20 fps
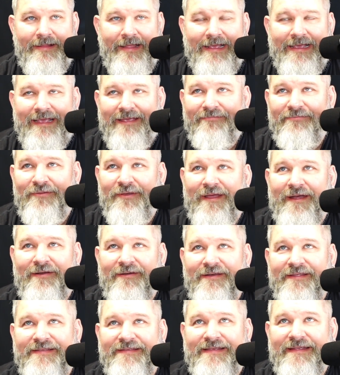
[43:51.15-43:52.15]
Like, even though I'd
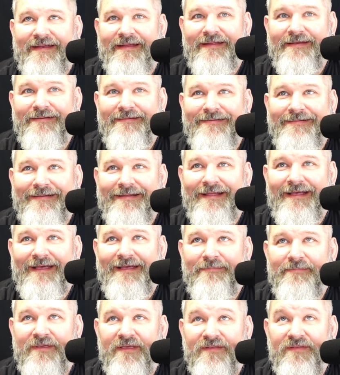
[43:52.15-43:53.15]
already seen it,
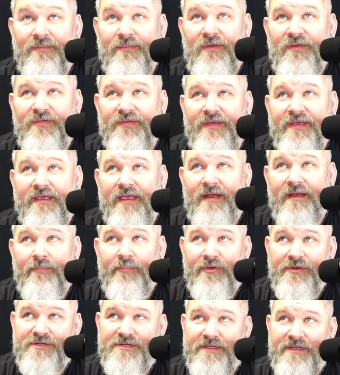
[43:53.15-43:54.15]
because the music kind
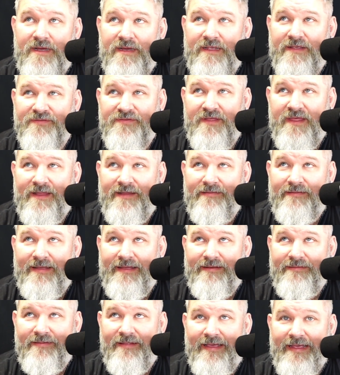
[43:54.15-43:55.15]
of puts you there, gives you
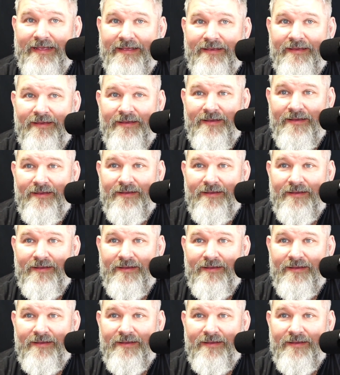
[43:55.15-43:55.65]
that like